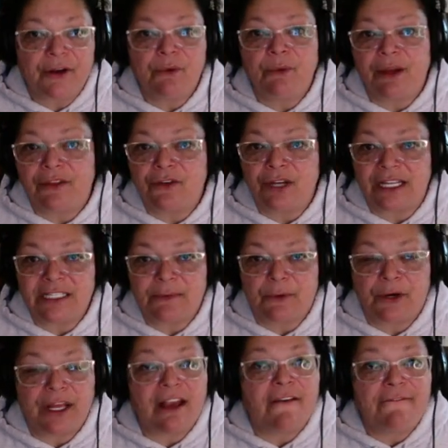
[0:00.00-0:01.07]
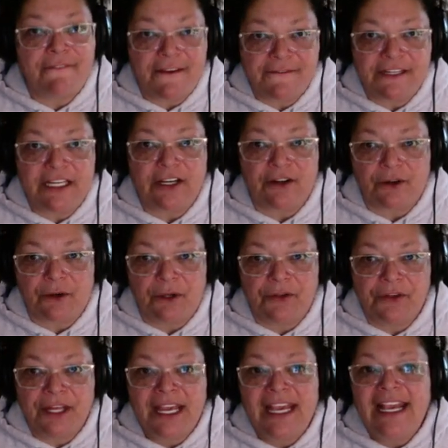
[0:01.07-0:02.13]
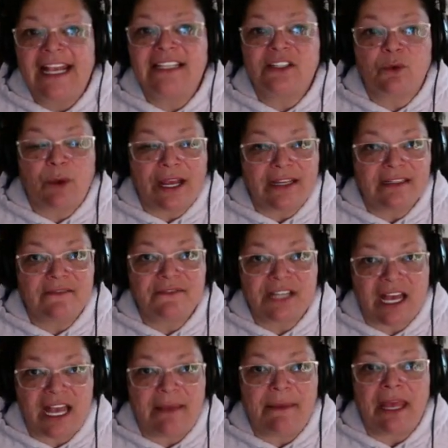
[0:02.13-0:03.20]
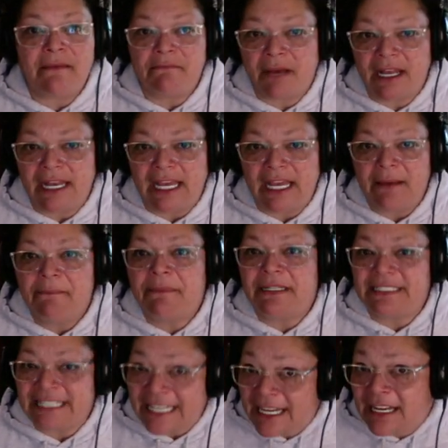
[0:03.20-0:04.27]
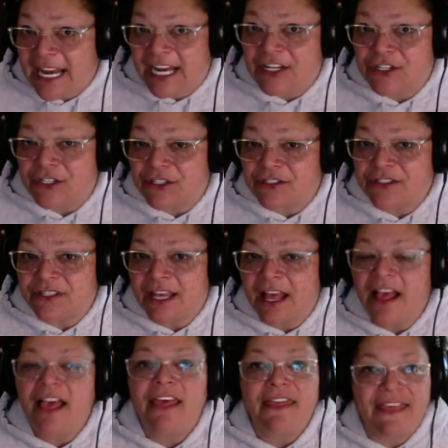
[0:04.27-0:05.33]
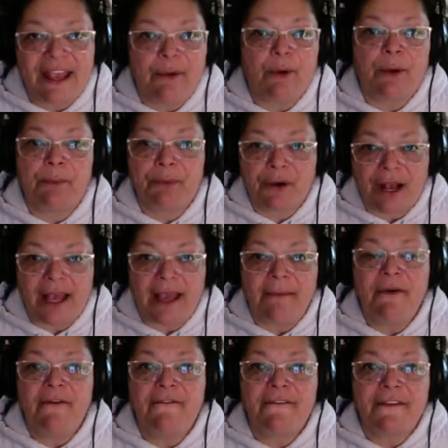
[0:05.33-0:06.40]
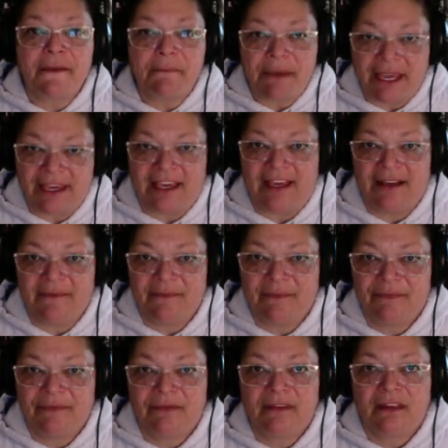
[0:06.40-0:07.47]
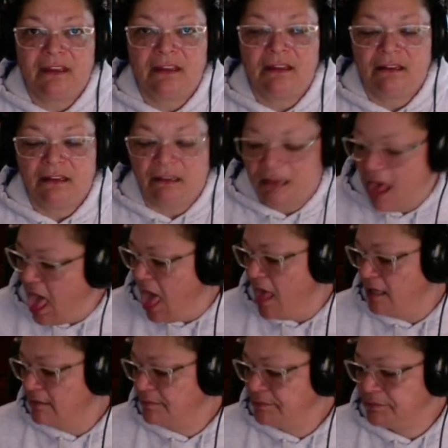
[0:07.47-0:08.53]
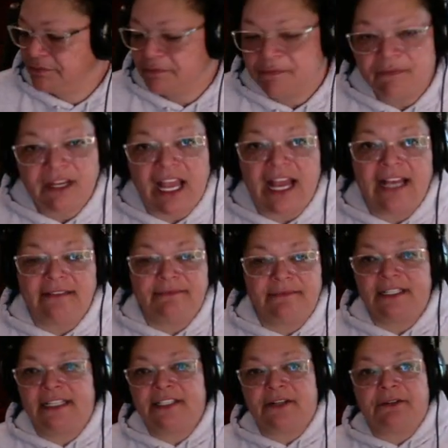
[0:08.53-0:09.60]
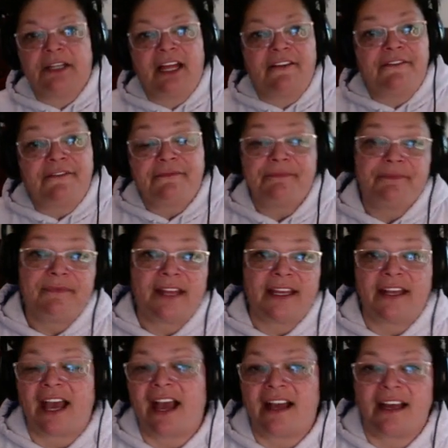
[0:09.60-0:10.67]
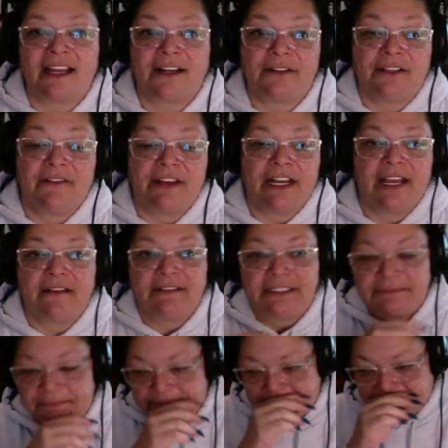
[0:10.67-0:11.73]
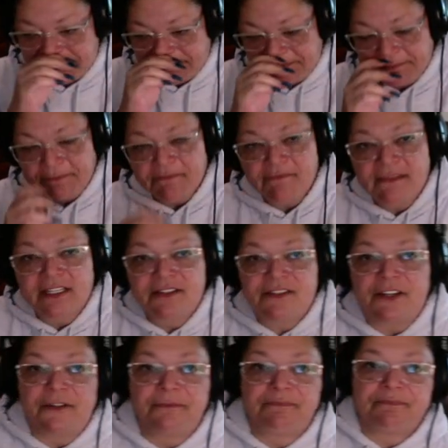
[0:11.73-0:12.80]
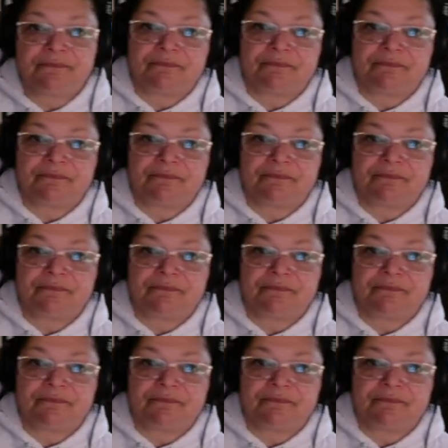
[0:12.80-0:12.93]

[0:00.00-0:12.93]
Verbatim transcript: with transporting a 50 year old. It's a waste of time and money. But teenagers, they were prime for the picking. I, I don't love, I, I don't love any of it. So,